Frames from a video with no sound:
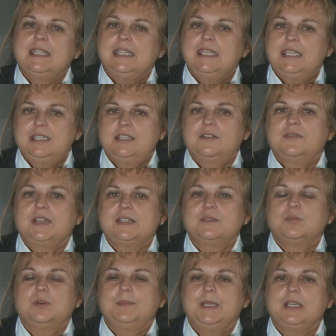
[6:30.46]
each of us
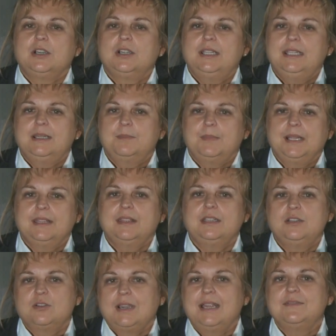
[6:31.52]
will be earning a monthly
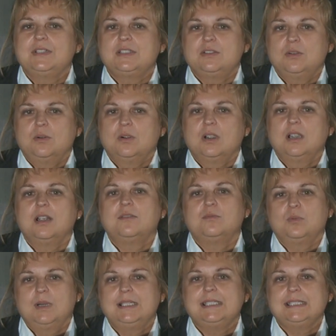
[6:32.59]
driving score of
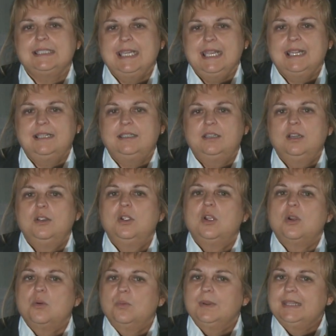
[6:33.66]
1 to 10,
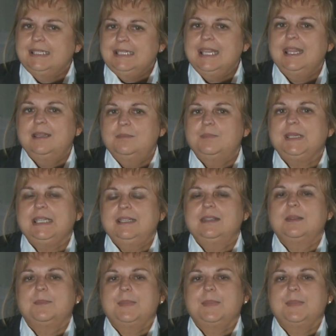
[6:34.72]
with 10 being the